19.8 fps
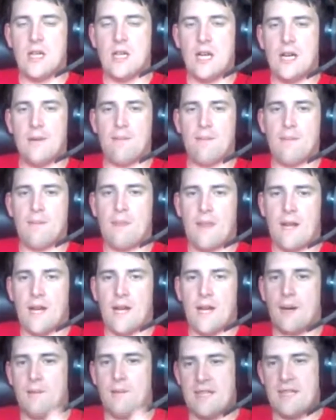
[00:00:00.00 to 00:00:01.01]
I'm
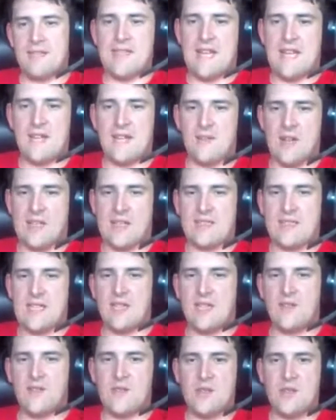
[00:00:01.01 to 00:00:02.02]
going to end that right
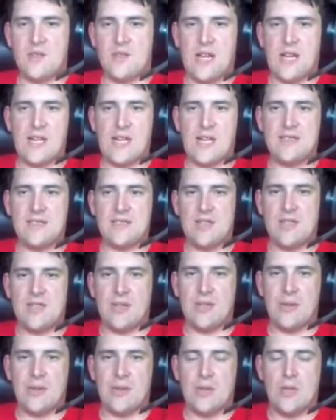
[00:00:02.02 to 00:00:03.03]
there for you guys.
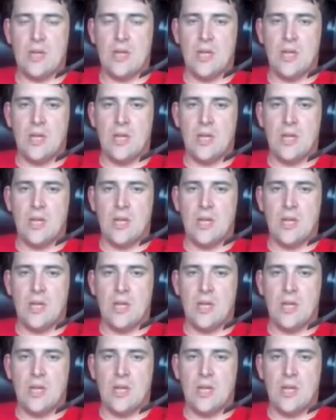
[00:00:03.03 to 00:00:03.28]
So